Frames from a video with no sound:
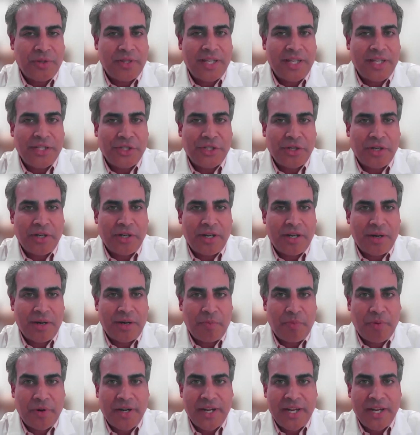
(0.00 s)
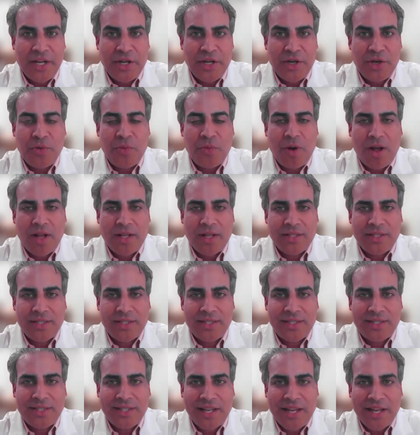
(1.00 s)
these are pretty
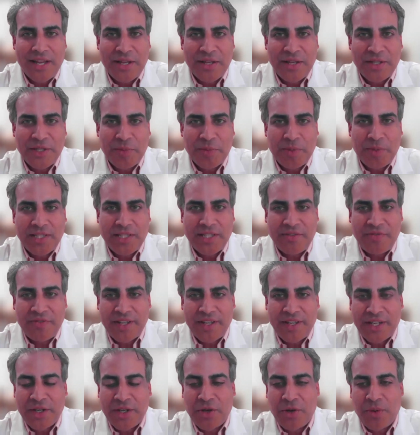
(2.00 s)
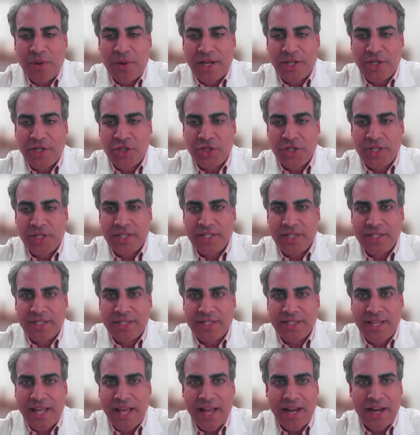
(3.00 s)
nuanced, specific
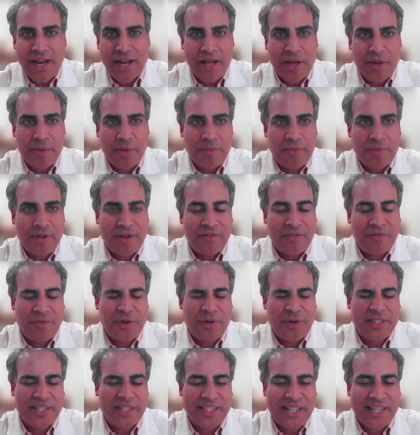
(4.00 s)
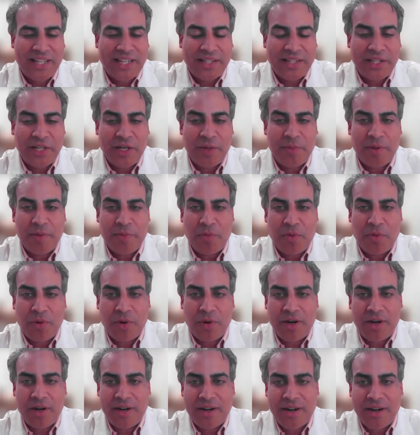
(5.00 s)
questions that unfortunately take a little bit
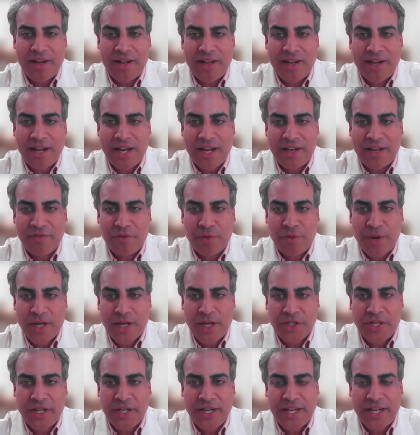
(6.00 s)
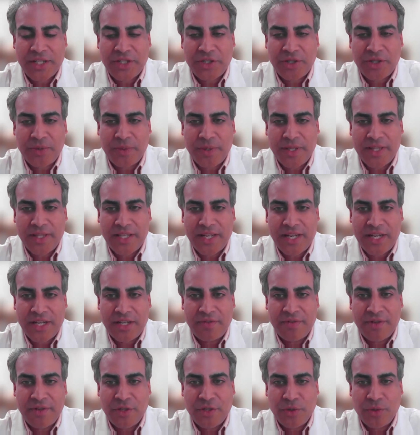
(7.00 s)
more kind of question and answer with an
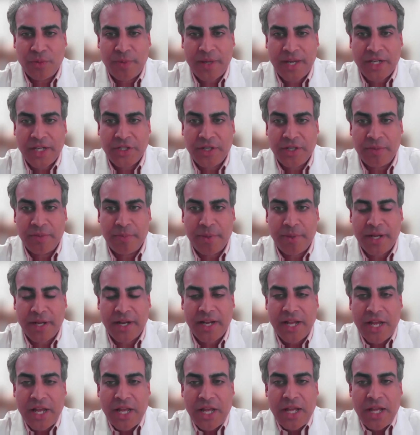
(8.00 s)
individual patient, but